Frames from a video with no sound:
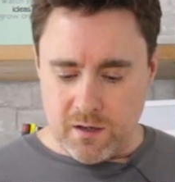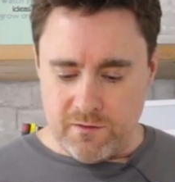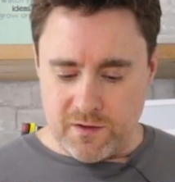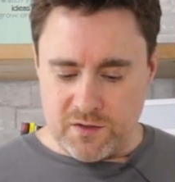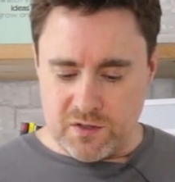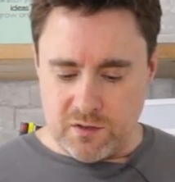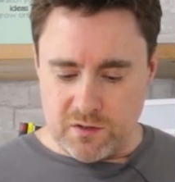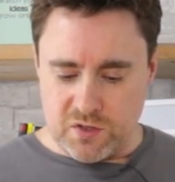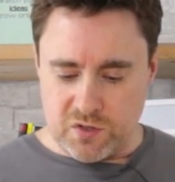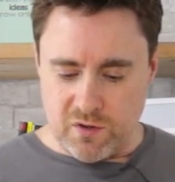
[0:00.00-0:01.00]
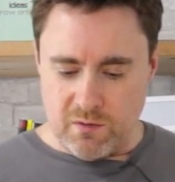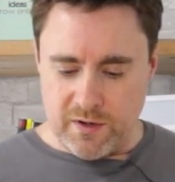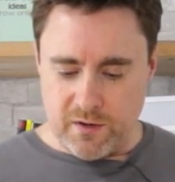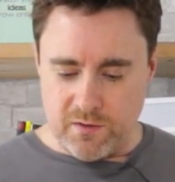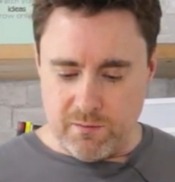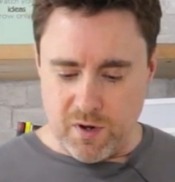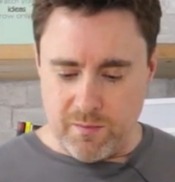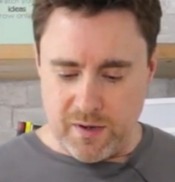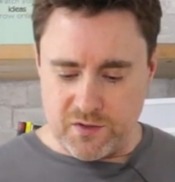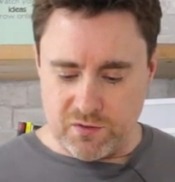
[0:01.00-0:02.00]
if I just scroll in on the
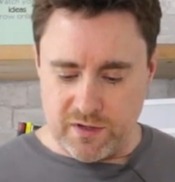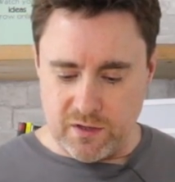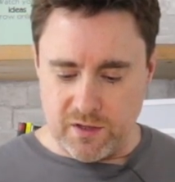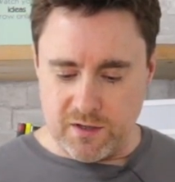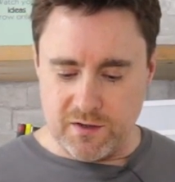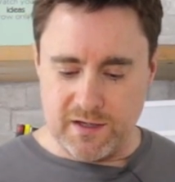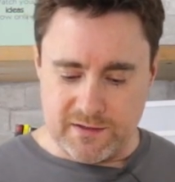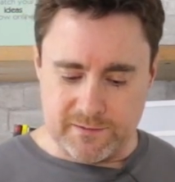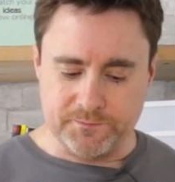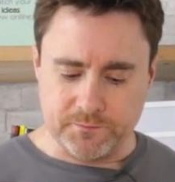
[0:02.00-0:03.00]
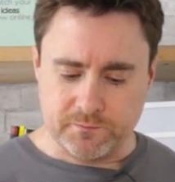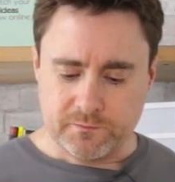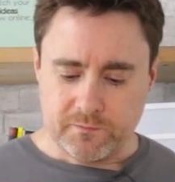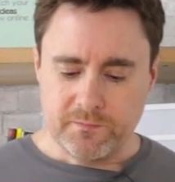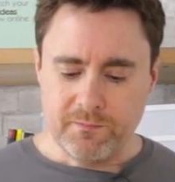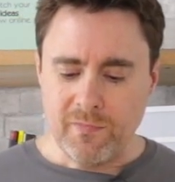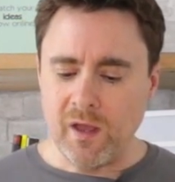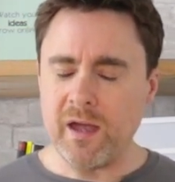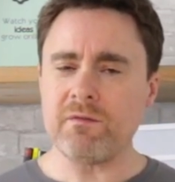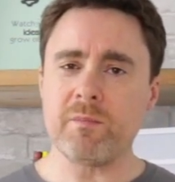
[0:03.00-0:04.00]
mobile screen looking at this,
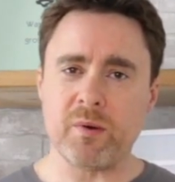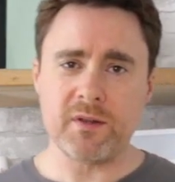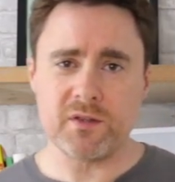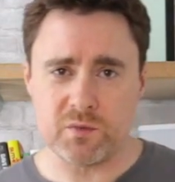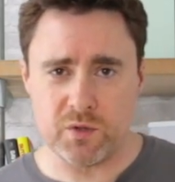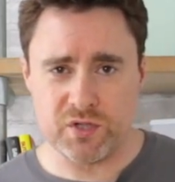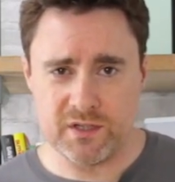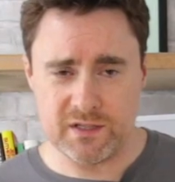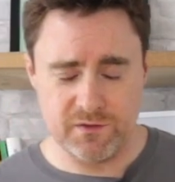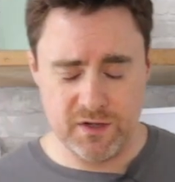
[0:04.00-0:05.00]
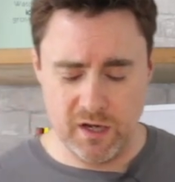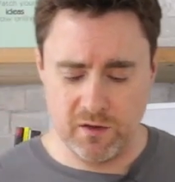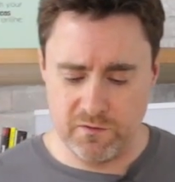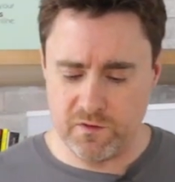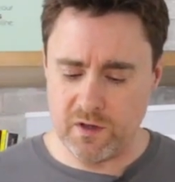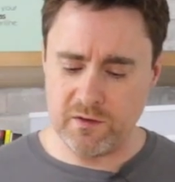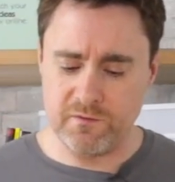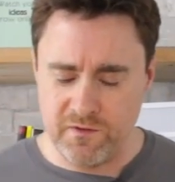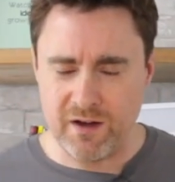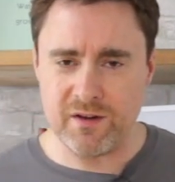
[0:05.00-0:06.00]
everybody that's watching this video, the
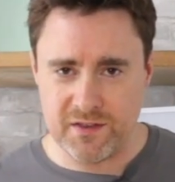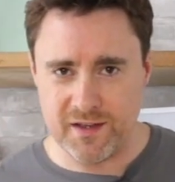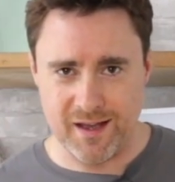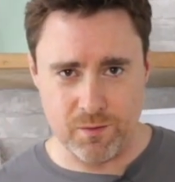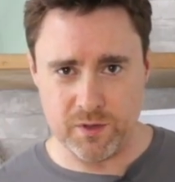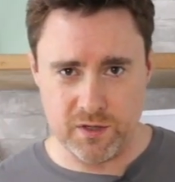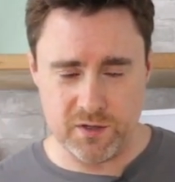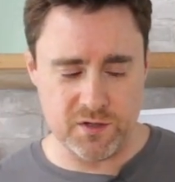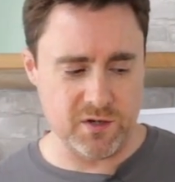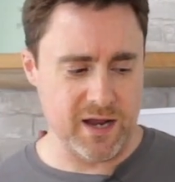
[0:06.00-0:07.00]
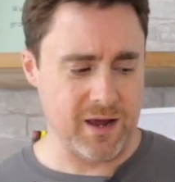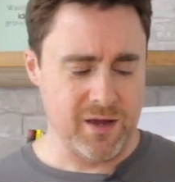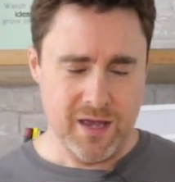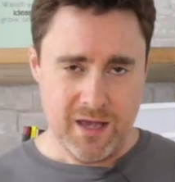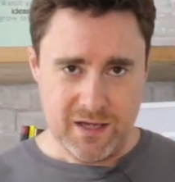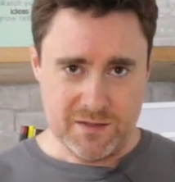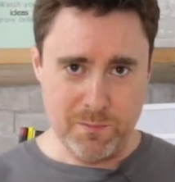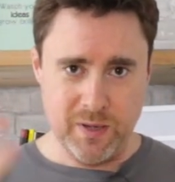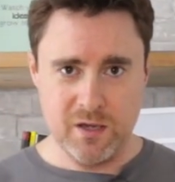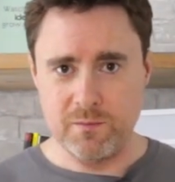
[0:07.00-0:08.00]
very thing I want you to do now is
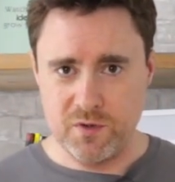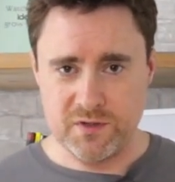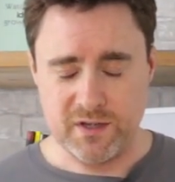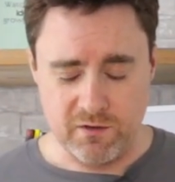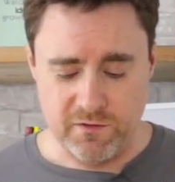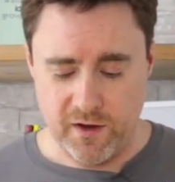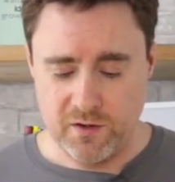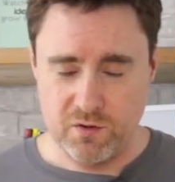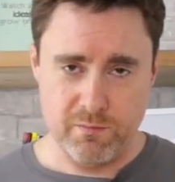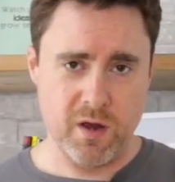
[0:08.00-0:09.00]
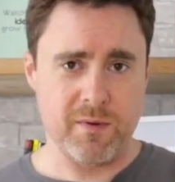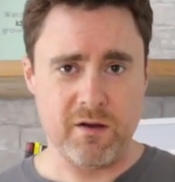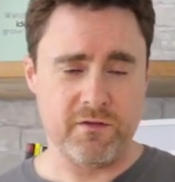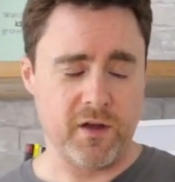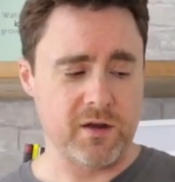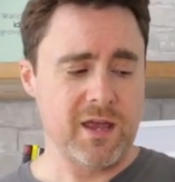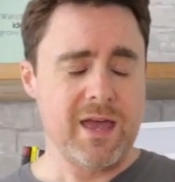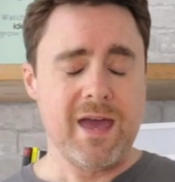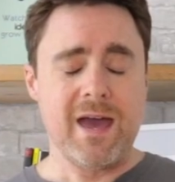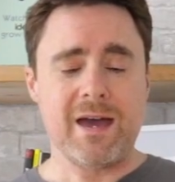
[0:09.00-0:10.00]
pick up your cell phone, your mobile phone,
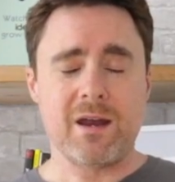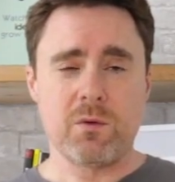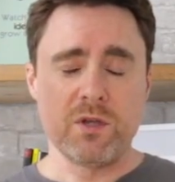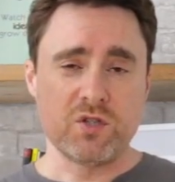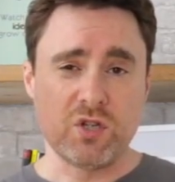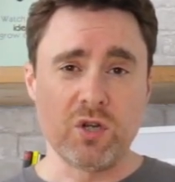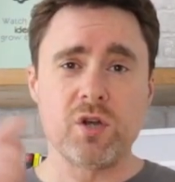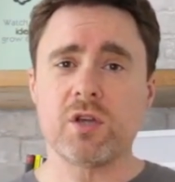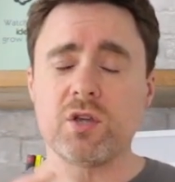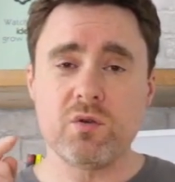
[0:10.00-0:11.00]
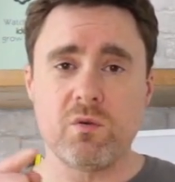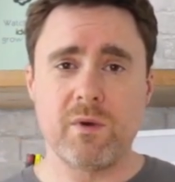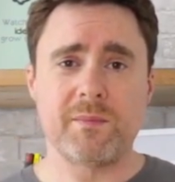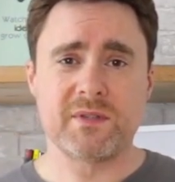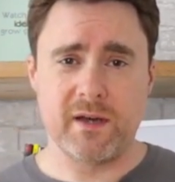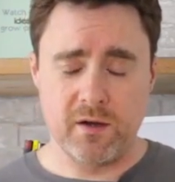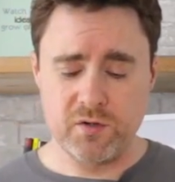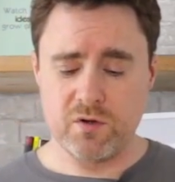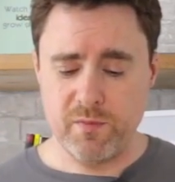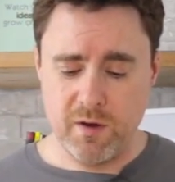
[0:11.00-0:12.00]
and I want you to look at your website
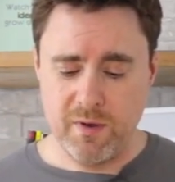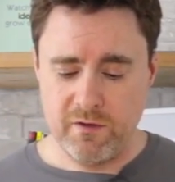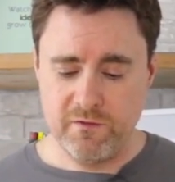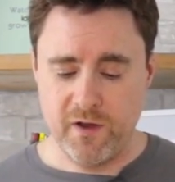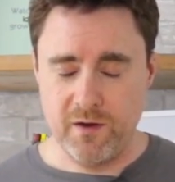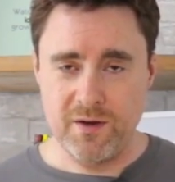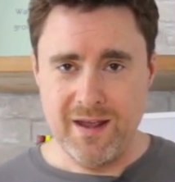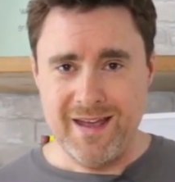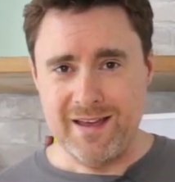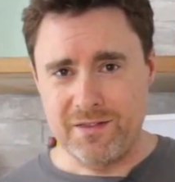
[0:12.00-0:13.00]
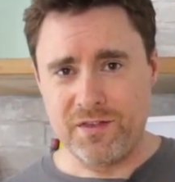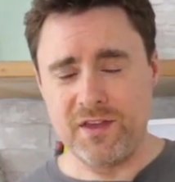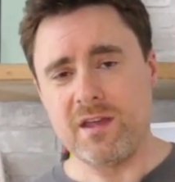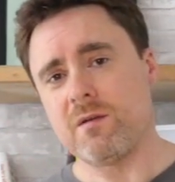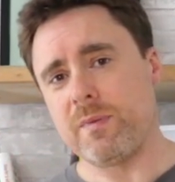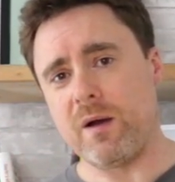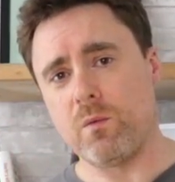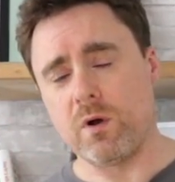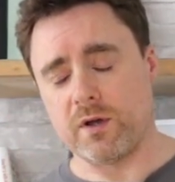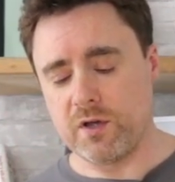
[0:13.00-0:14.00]
on your mobile phone and think about
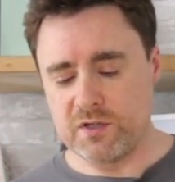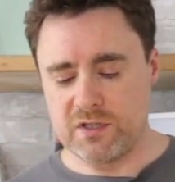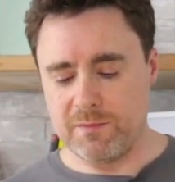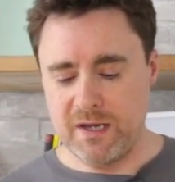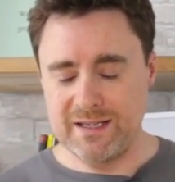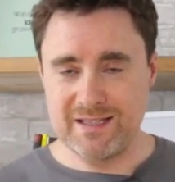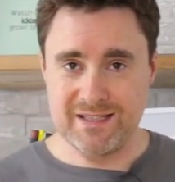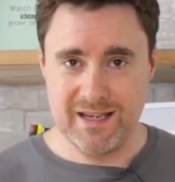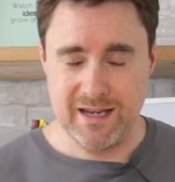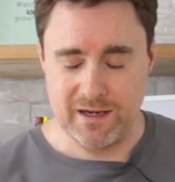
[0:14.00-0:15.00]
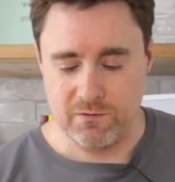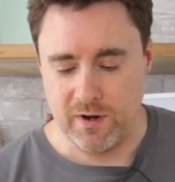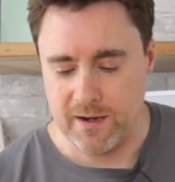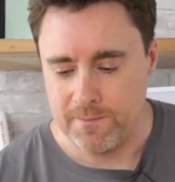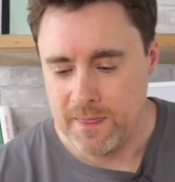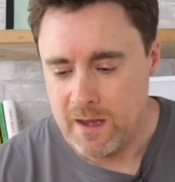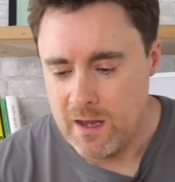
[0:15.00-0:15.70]
what a customer is seeing, right?